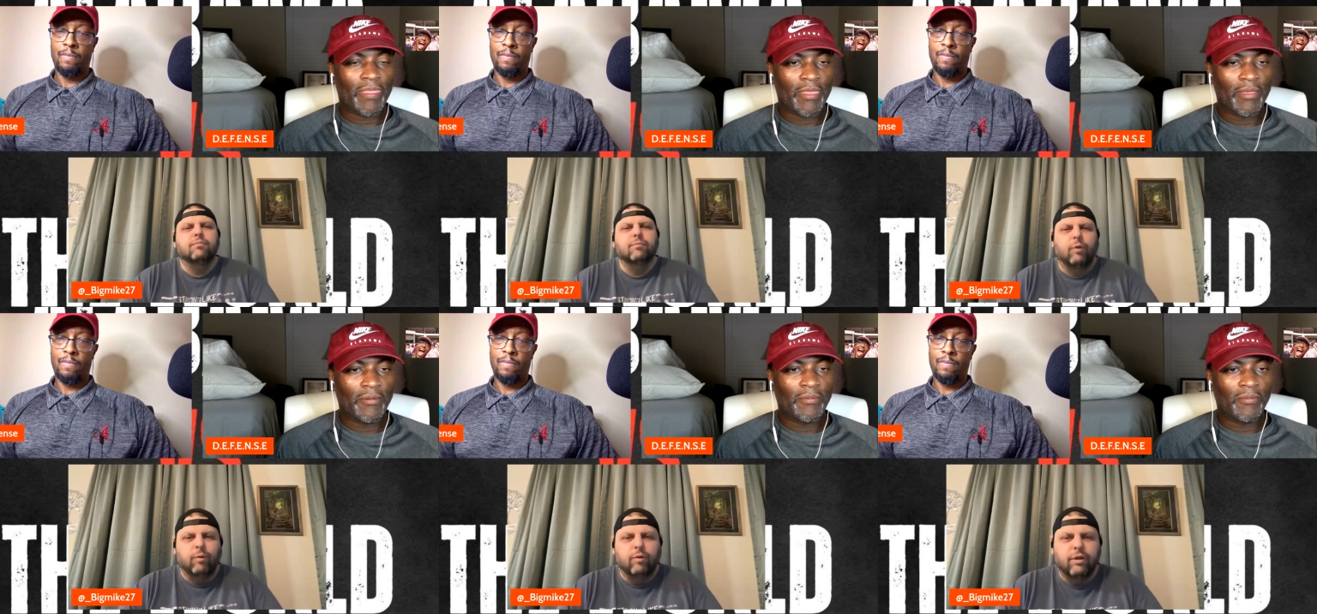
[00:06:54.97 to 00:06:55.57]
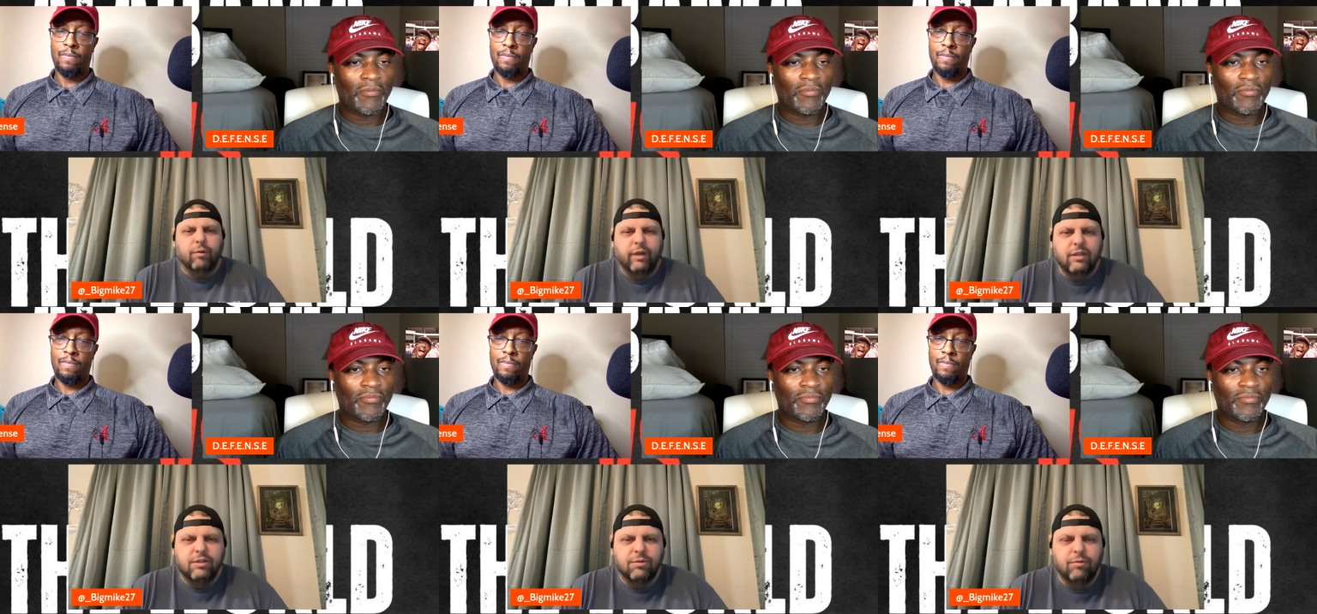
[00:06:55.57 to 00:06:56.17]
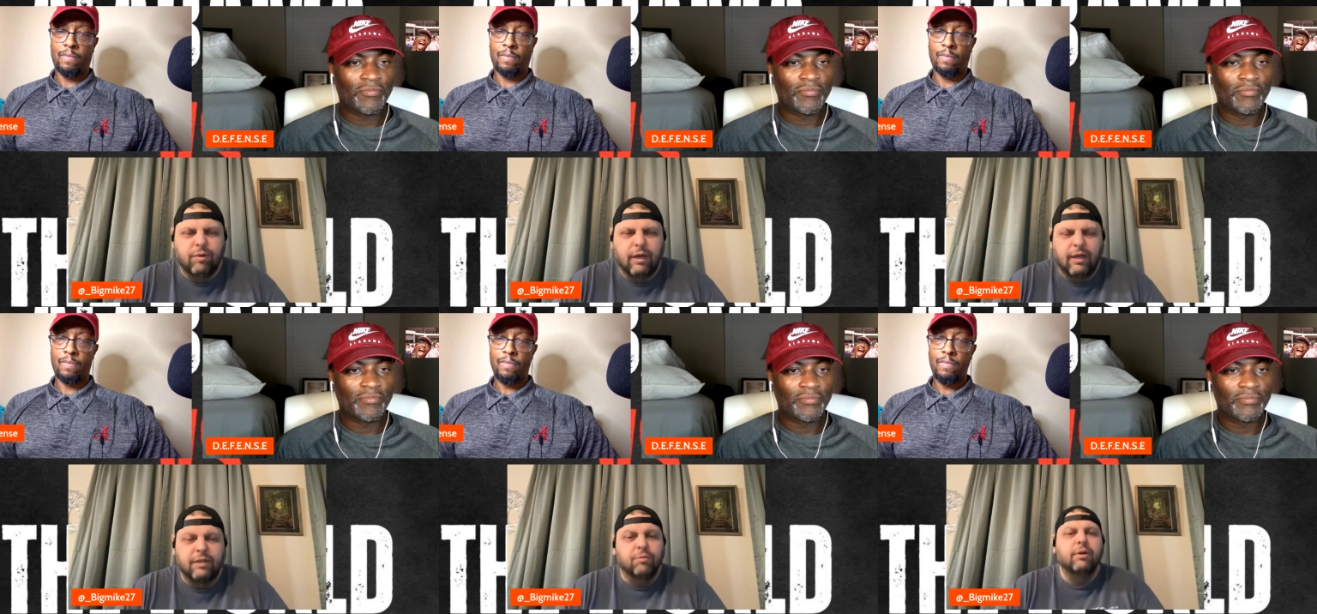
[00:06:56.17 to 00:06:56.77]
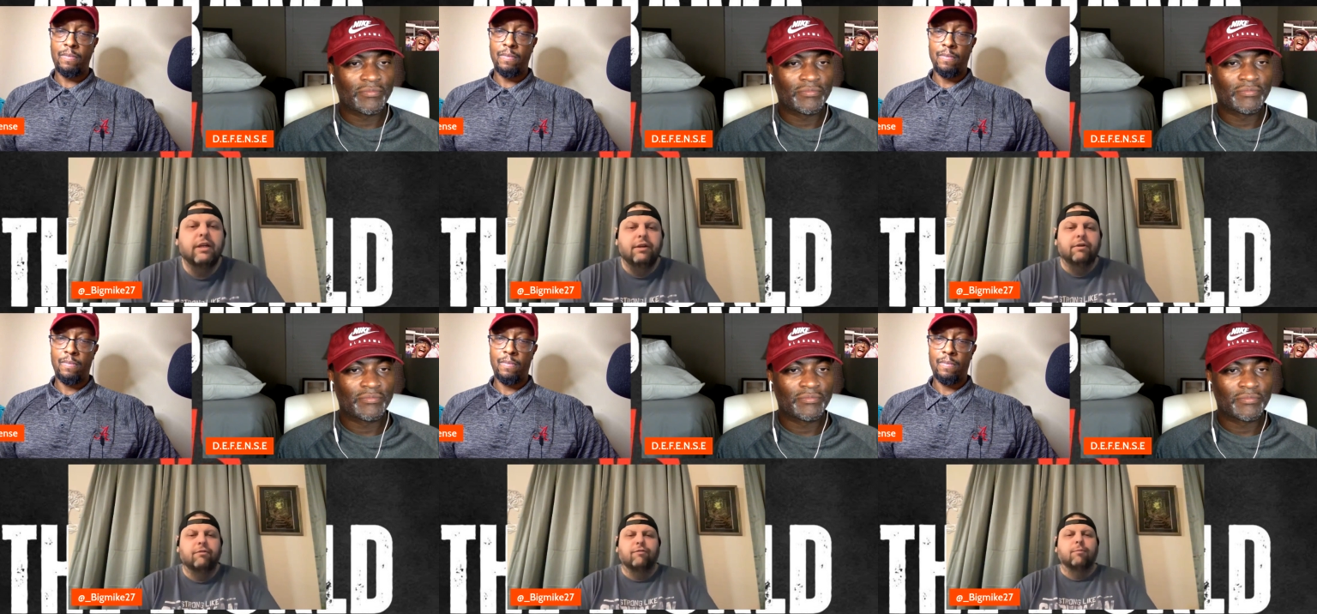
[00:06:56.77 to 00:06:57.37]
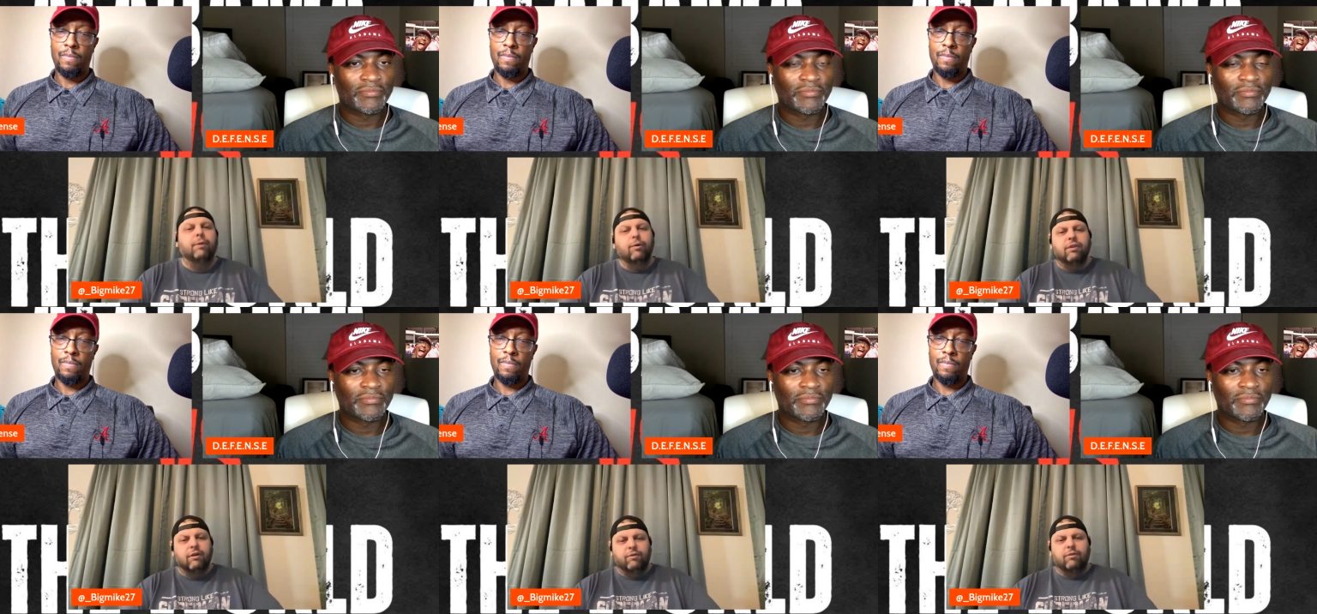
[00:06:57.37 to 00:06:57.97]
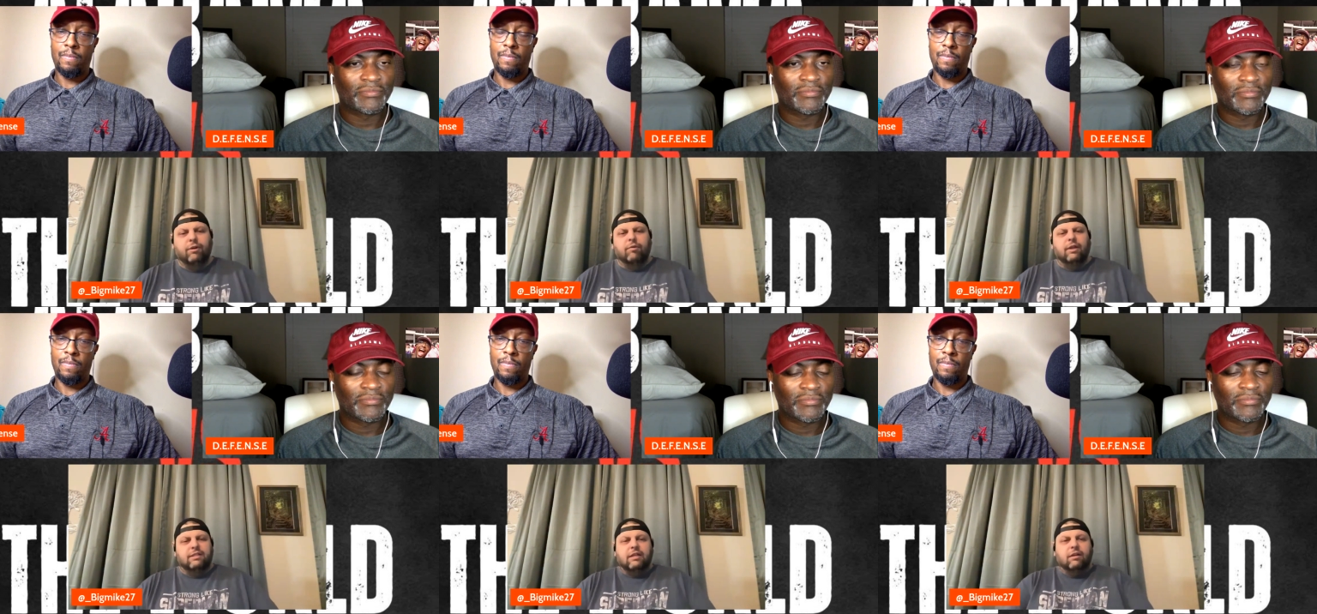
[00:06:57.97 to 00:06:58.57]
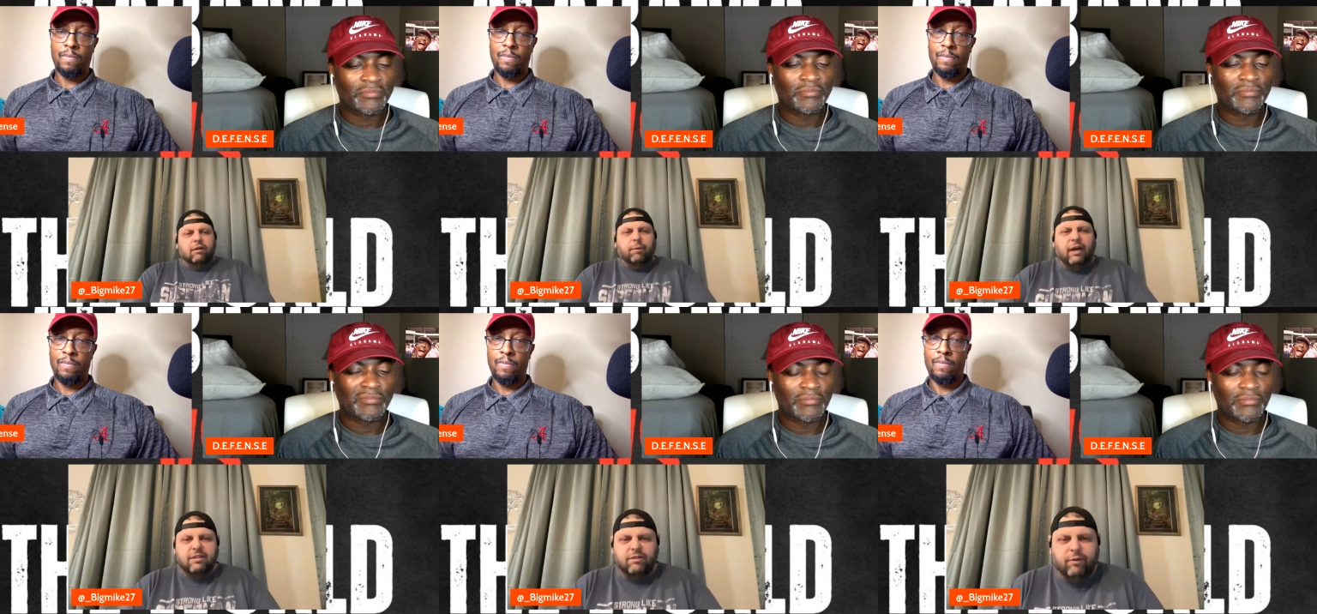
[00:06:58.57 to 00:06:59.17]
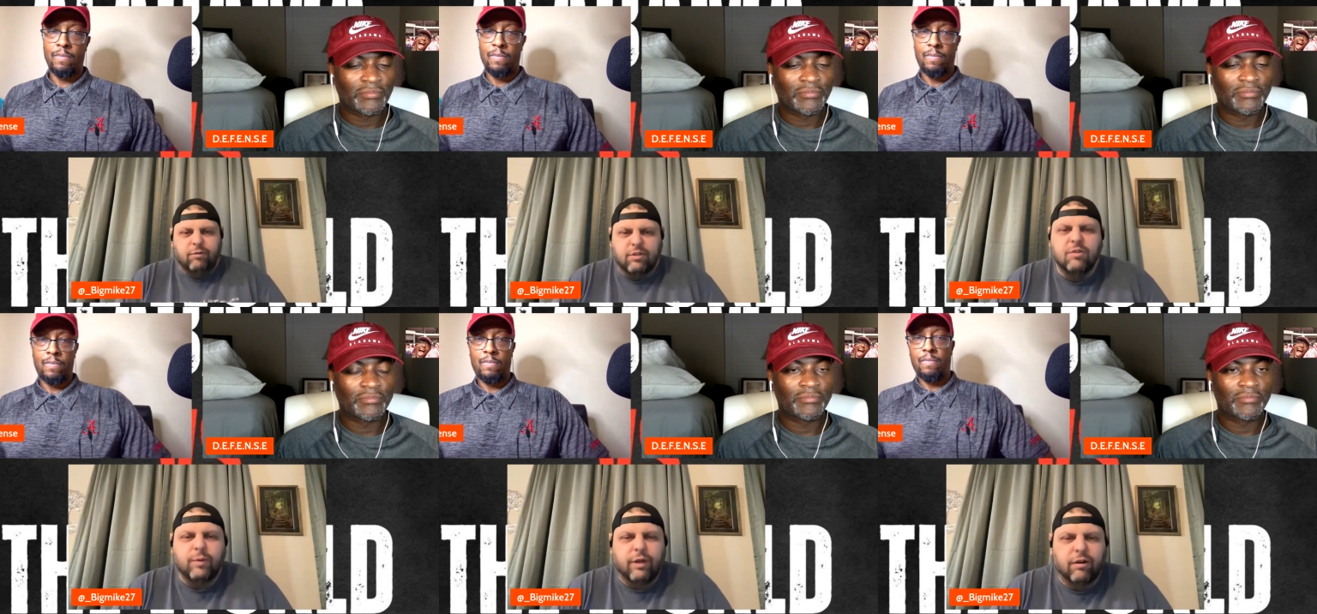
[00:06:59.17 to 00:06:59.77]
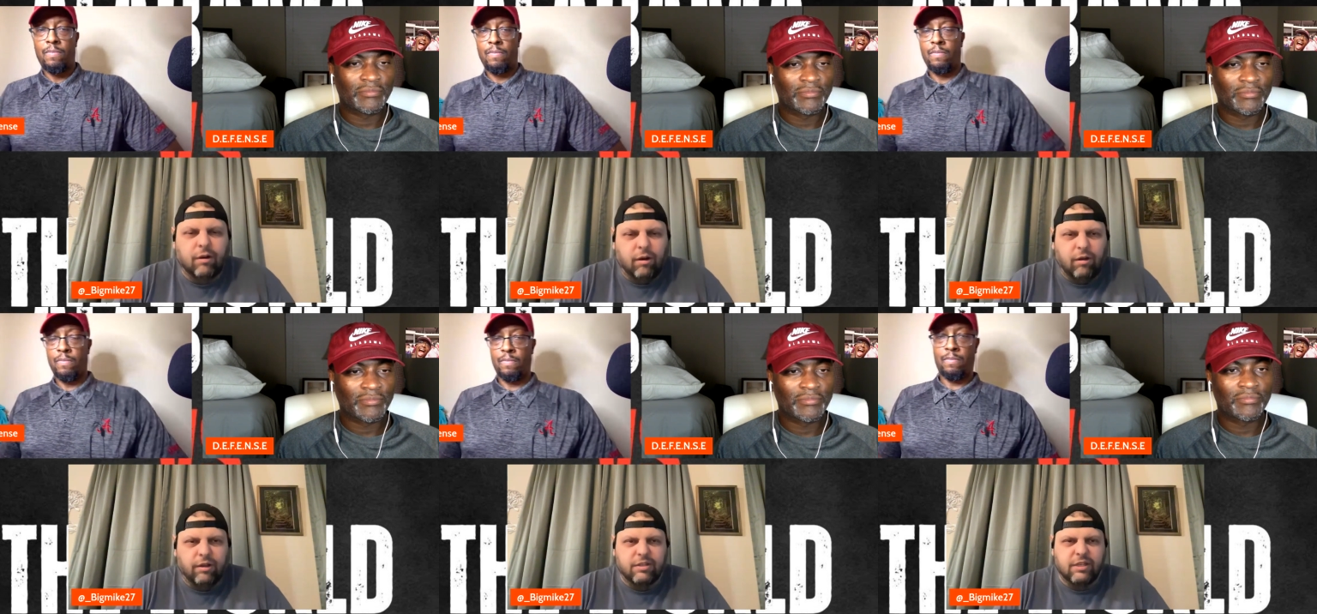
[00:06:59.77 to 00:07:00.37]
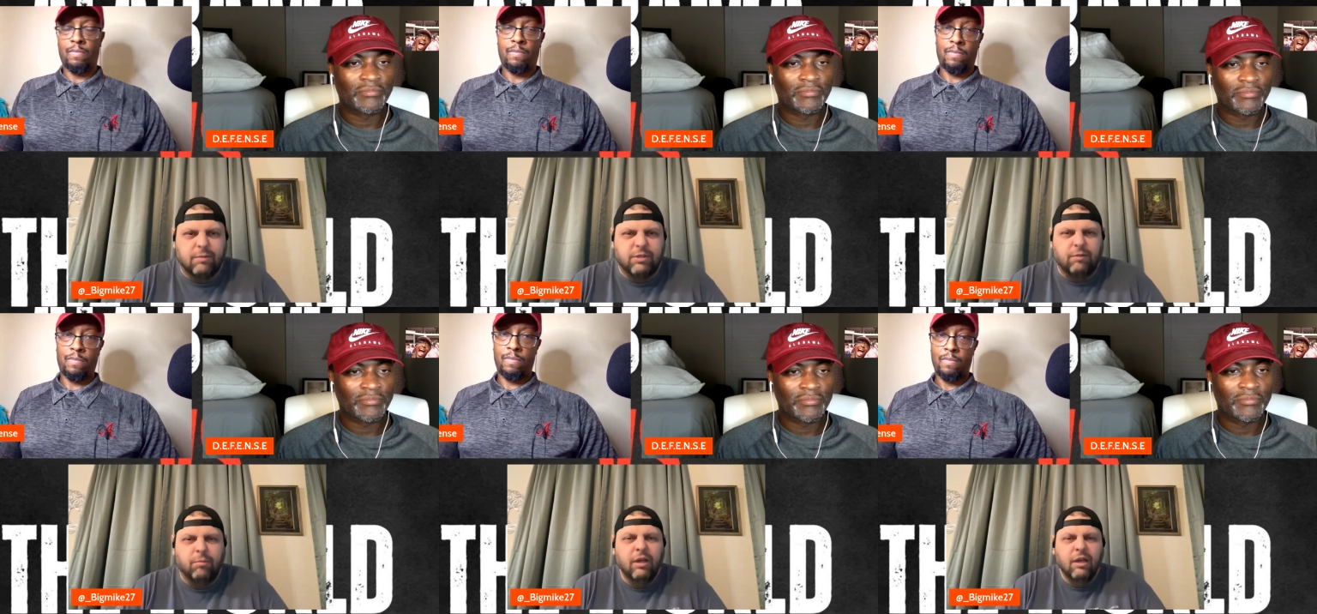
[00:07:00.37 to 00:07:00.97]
Speaker 1: We will go into. I, I do want to hear from both of you though. Let's end on a positive note since we are all on the same team.